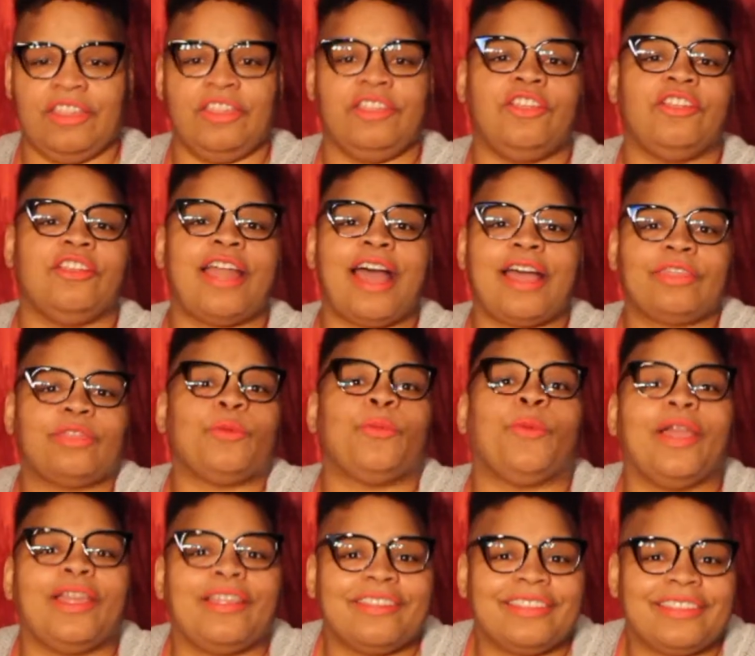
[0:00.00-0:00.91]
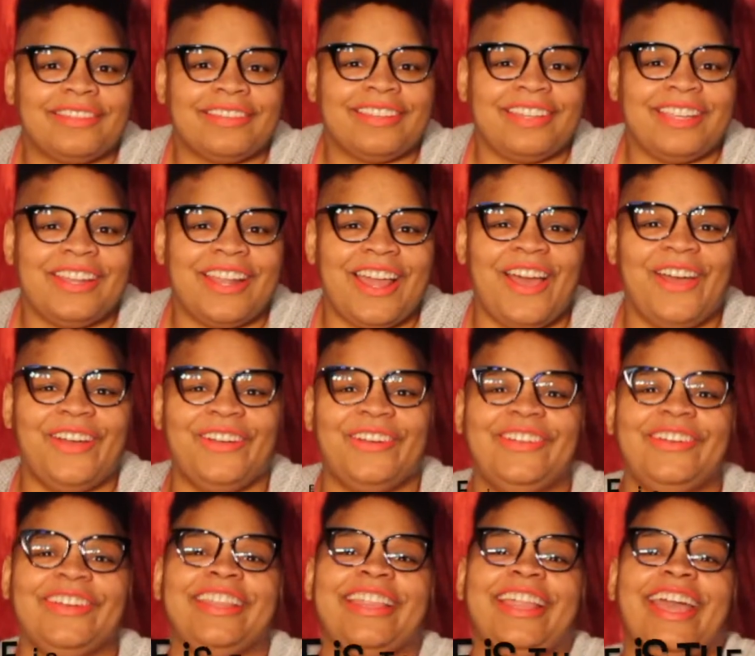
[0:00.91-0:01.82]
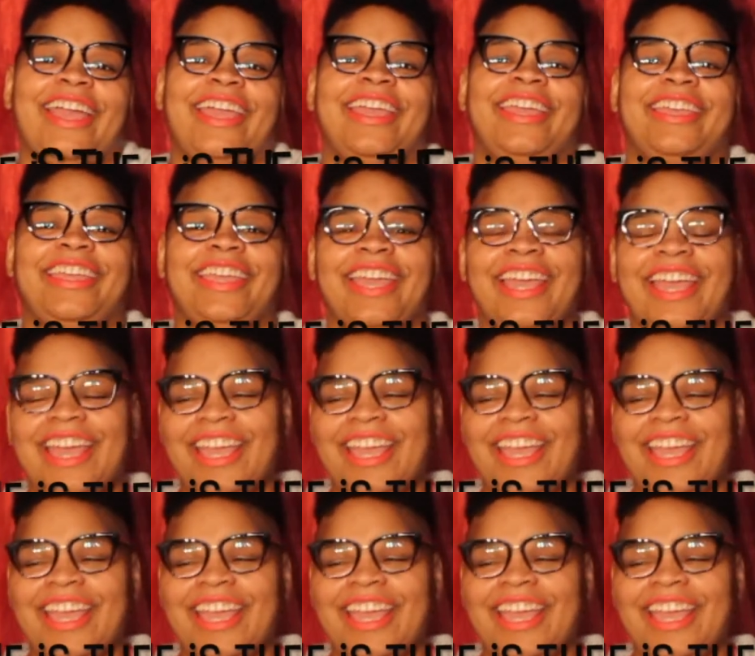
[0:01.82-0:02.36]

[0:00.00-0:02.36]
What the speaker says: not the worst, you know. Like,